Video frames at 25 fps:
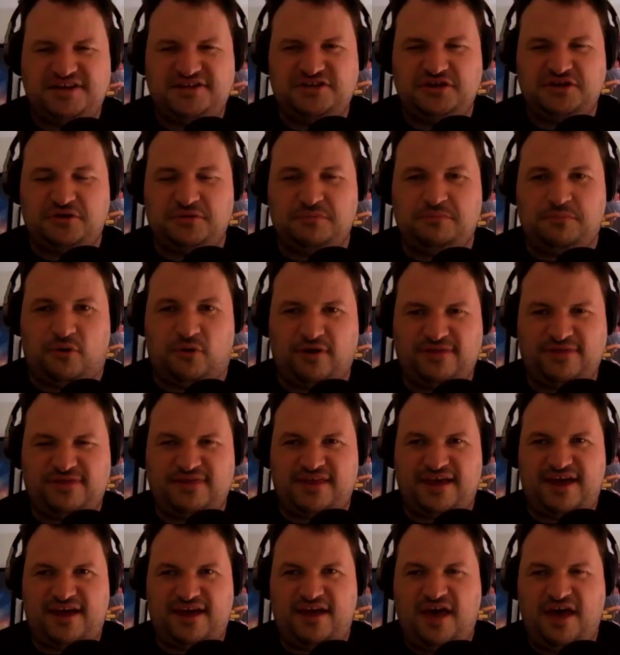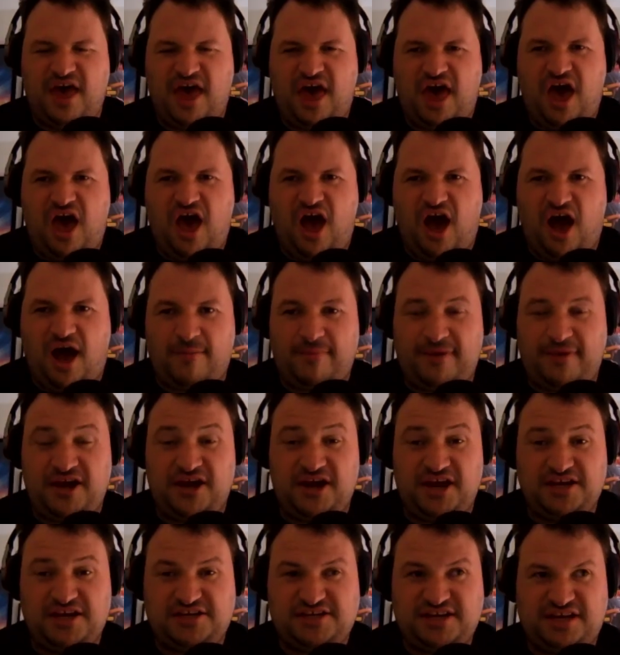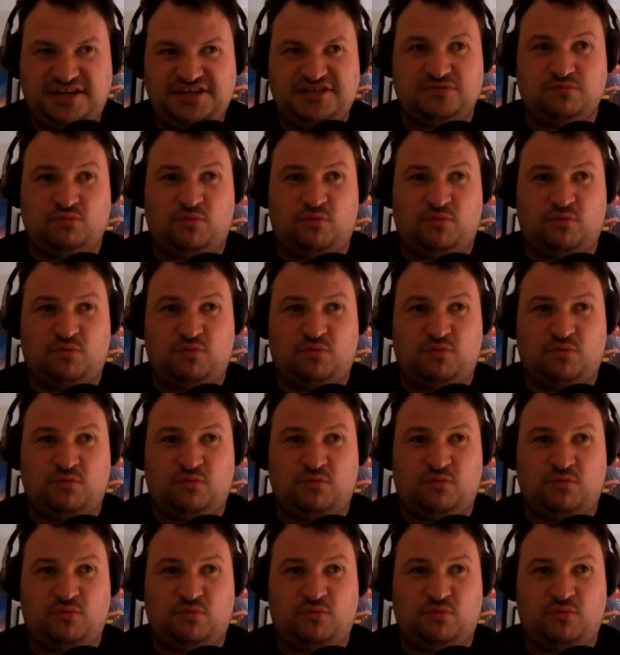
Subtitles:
is a good point there. I mean, it does.